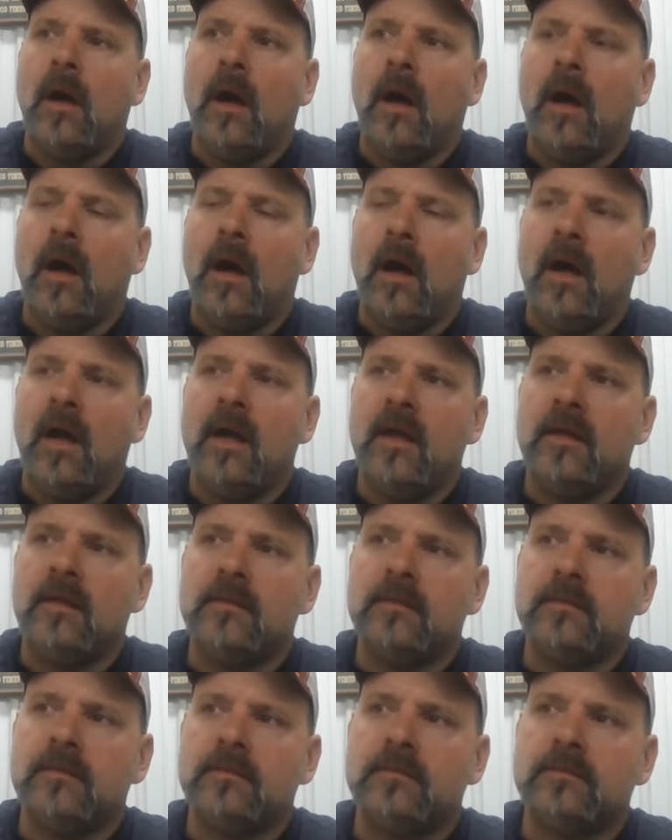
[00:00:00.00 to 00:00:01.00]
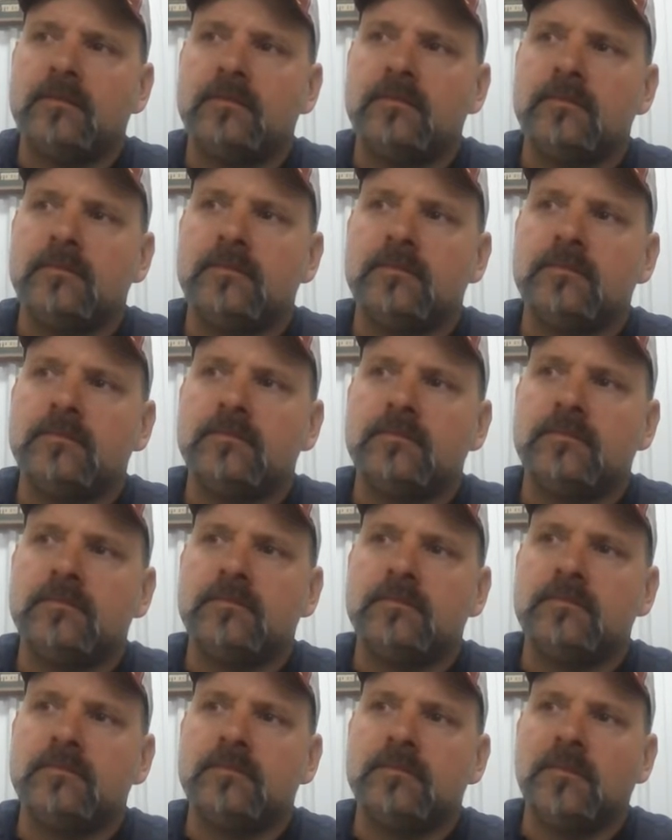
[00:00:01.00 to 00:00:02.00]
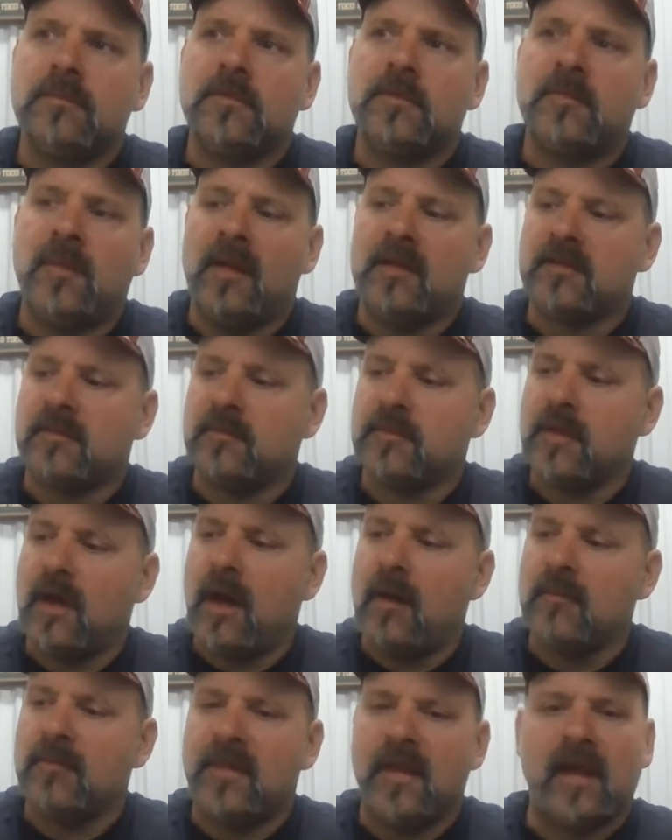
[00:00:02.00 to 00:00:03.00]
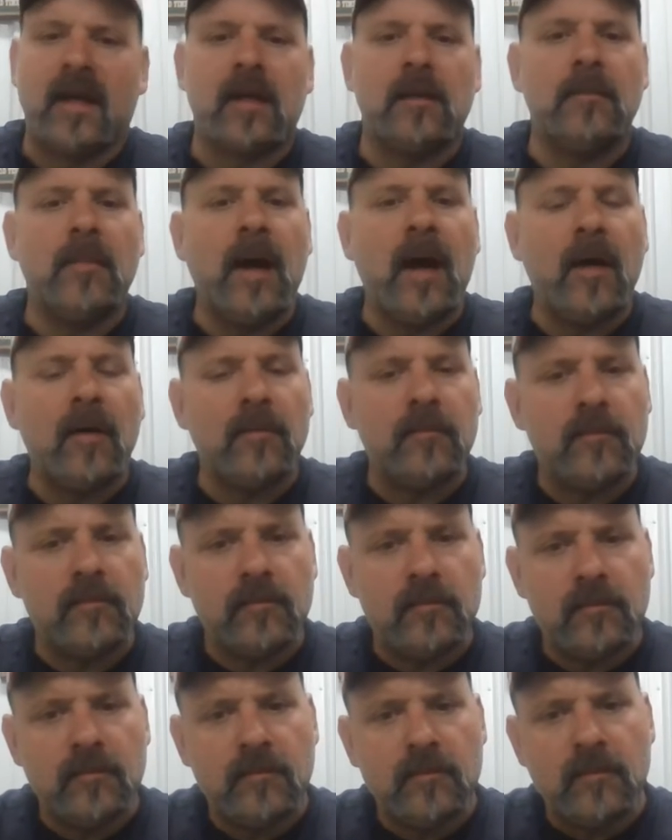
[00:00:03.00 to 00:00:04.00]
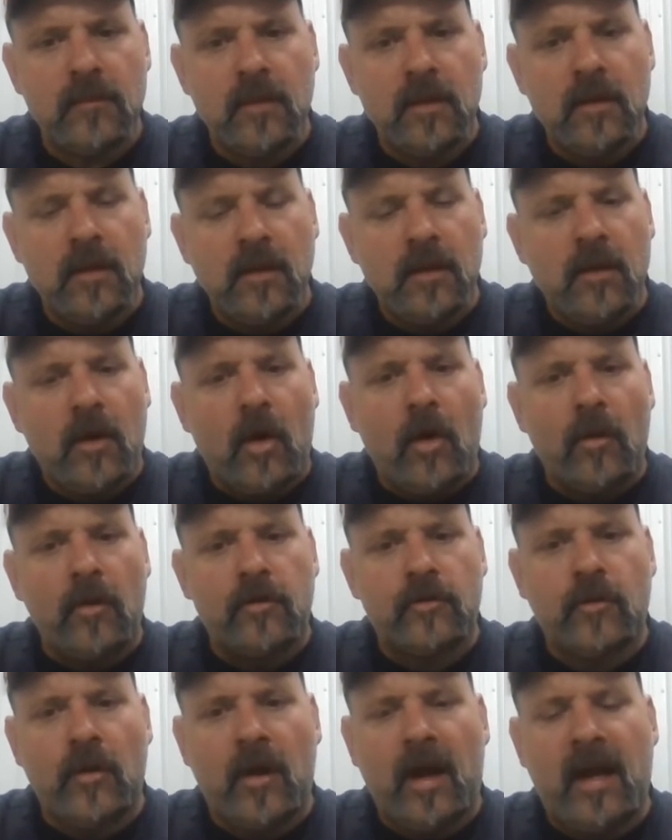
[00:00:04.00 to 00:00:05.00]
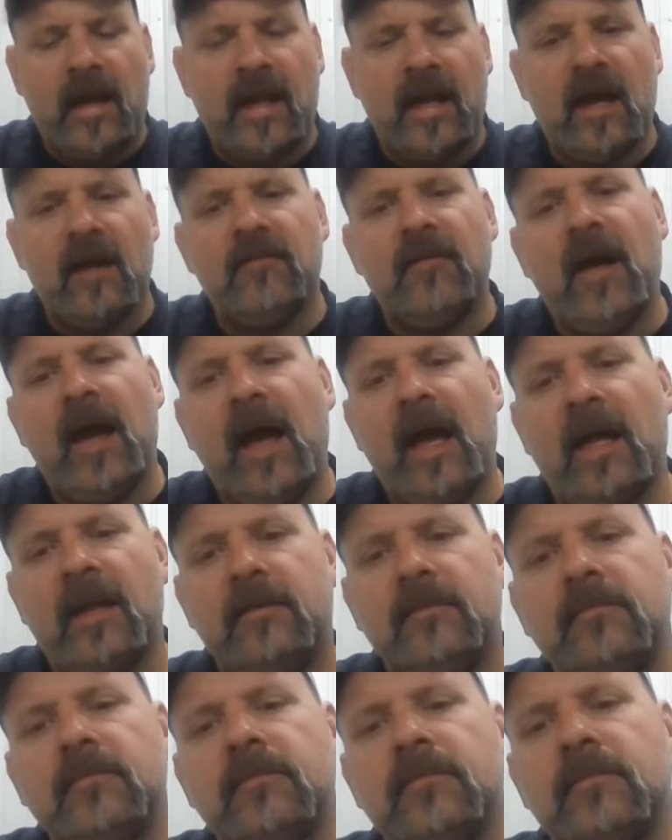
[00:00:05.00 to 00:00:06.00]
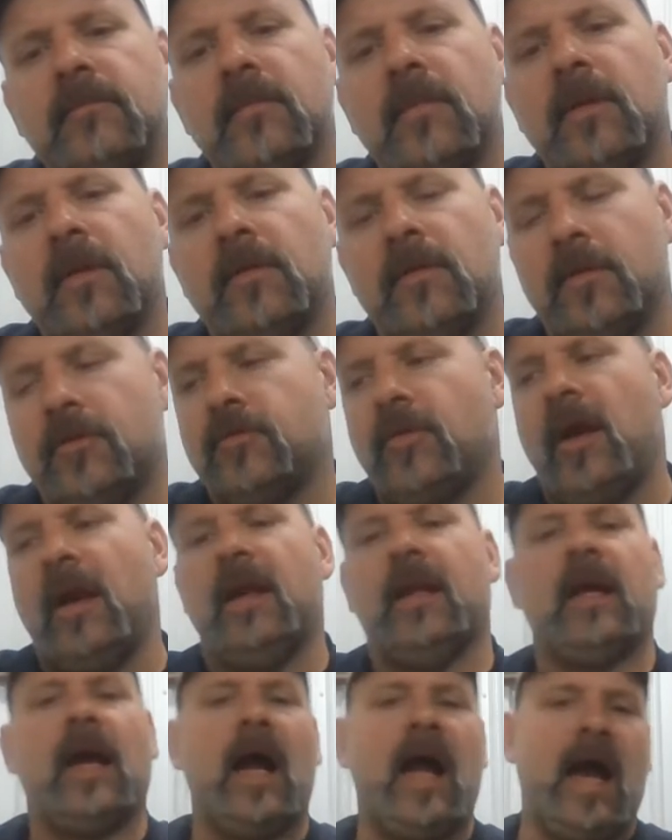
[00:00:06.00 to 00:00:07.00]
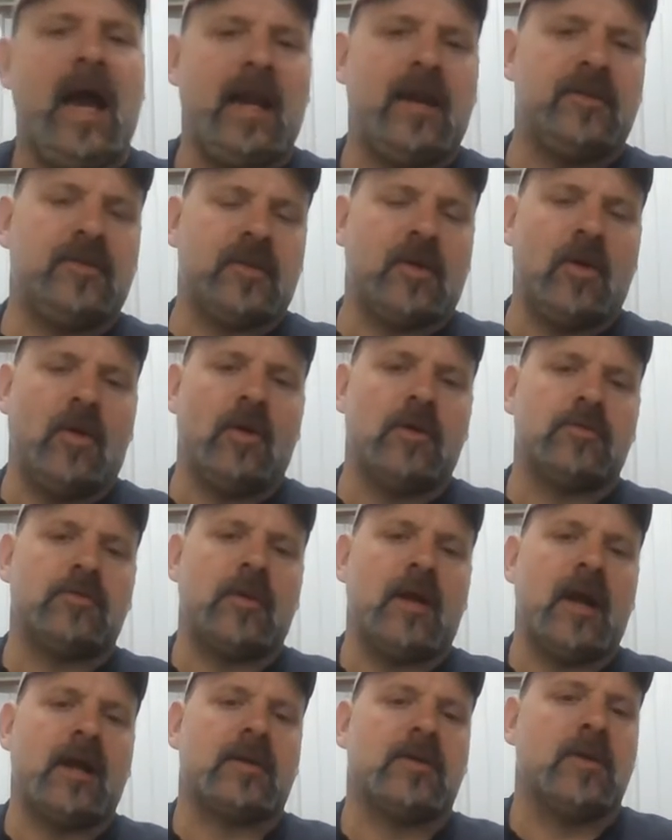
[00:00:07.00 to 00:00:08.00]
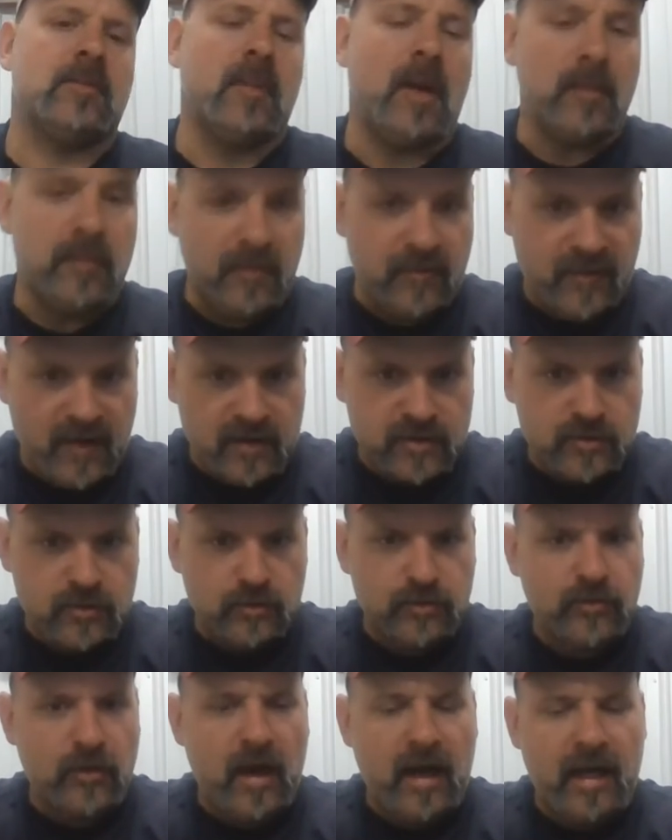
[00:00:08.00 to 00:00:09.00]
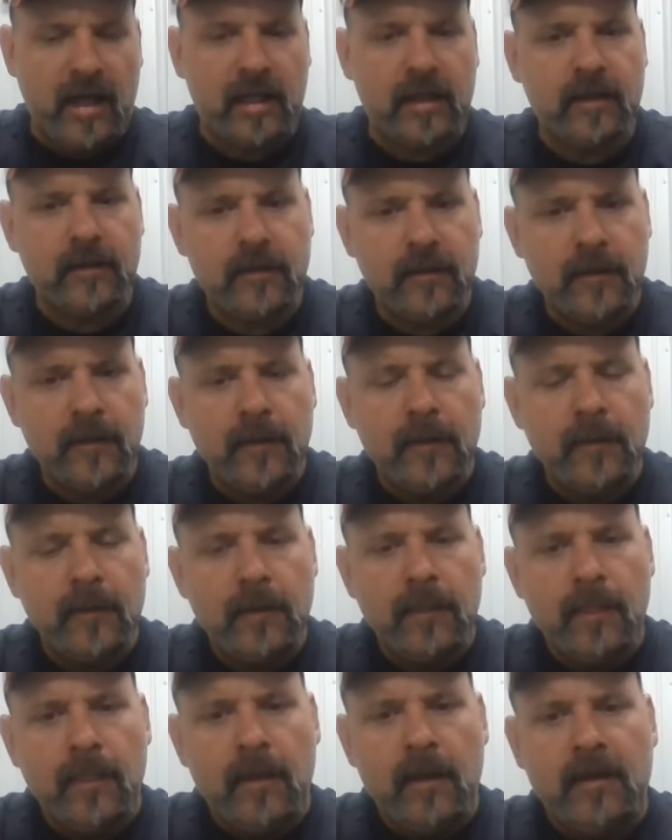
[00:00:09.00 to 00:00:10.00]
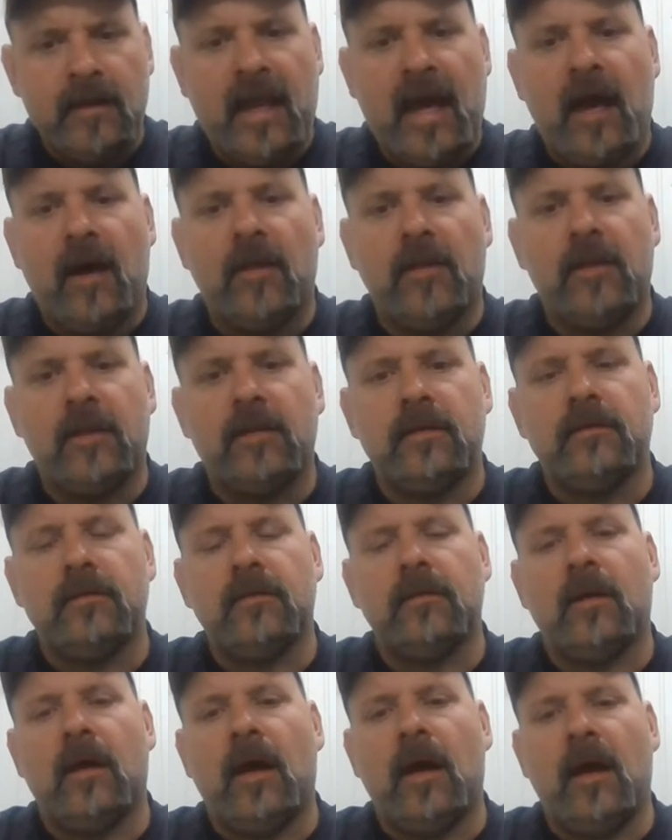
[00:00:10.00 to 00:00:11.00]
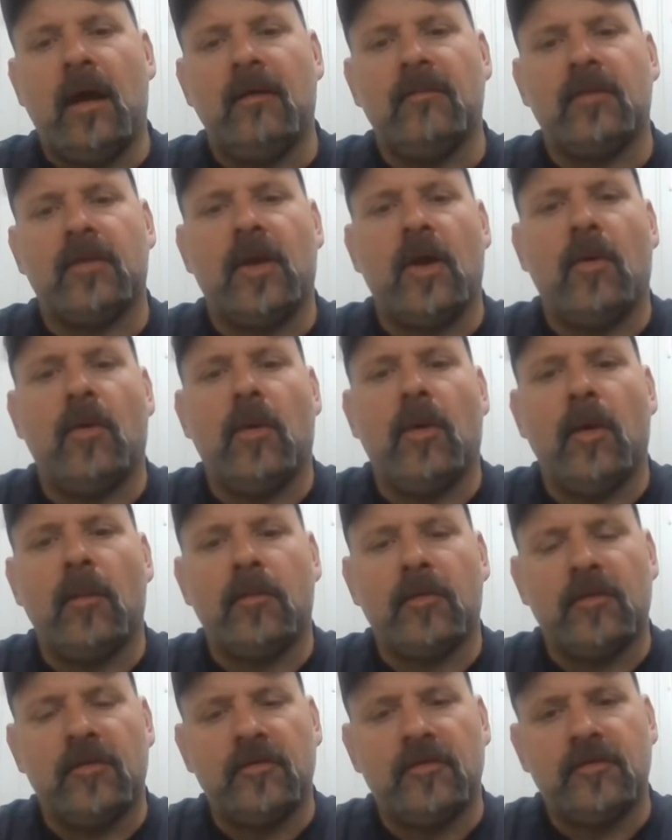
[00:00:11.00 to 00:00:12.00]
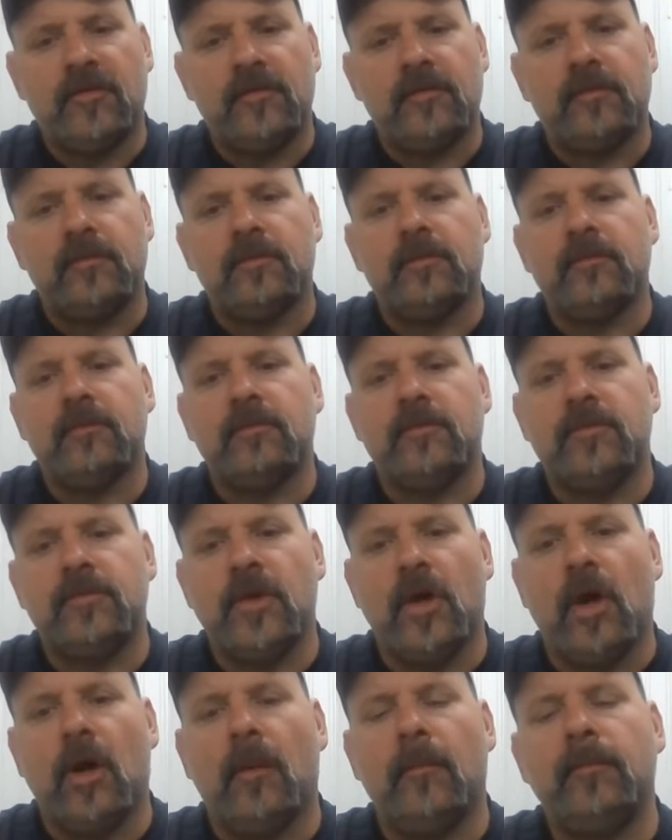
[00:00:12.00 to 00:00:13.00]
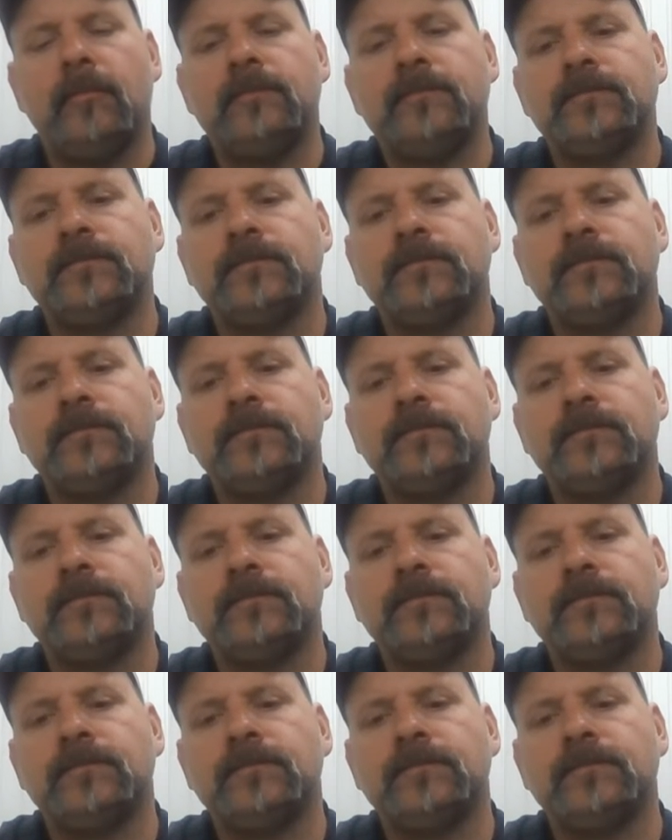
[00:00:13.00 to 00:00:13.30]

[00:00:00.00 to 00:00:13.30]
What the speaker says: I spent some time thinking about all the training I've had, the training I had as a contractor, and my professional training now that I have a cooperative job.